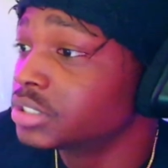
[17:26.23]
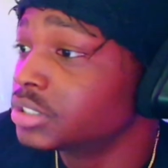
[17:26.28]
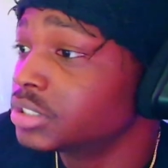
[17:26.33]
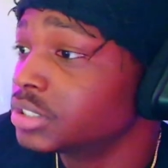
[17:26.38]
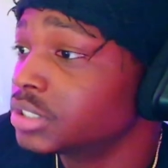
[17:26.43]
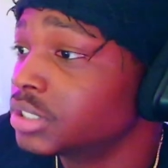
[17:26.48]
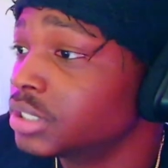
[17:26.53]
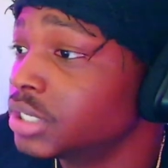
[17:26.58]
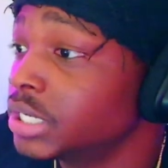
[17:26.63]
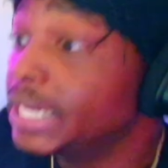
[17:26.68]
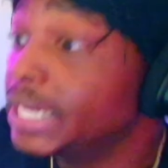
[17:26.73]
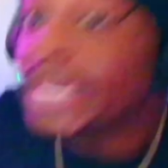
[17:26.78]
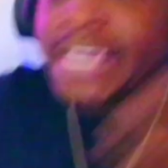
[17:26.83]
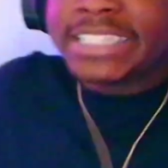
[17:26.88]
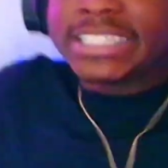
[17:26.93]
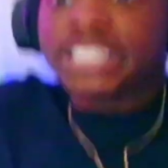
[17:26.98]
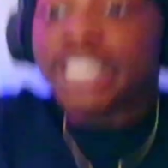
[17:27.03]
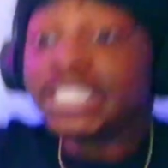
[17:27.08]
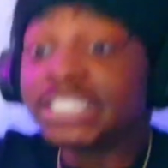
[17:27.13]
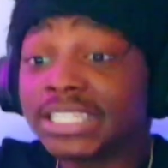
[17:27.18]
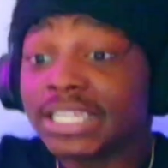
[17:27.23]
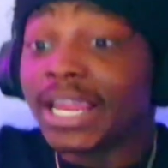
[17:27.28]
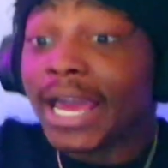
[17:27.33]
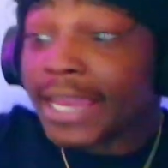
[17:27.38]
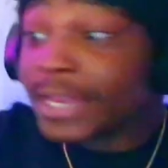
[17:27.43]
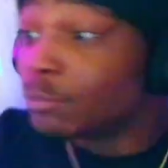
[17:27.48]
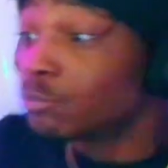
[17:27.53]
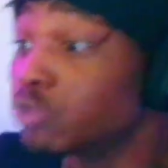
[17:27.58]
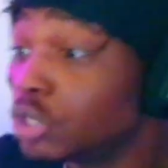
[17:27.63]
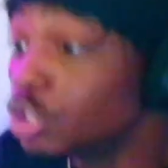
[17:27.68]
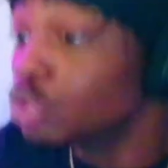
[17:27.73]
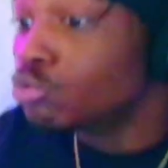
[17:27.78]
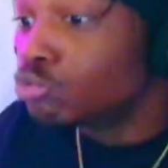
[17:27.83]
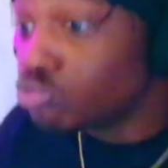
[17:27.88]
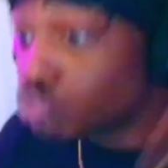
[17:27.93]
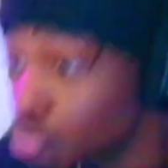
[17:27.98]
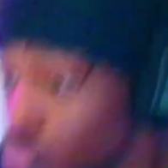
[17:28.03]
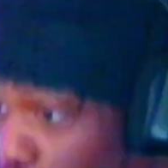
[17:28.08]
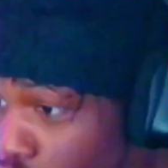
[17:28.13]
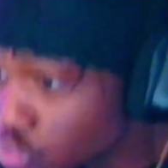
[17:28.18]
It's like, what are you
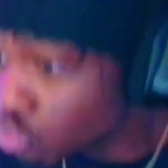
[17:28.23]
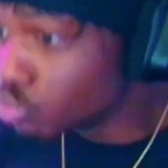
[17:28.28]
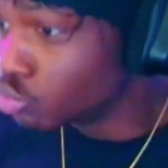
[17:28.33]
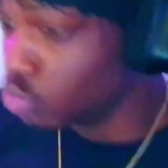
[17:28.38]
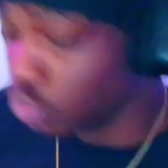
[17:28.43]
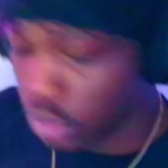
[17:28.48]
doing?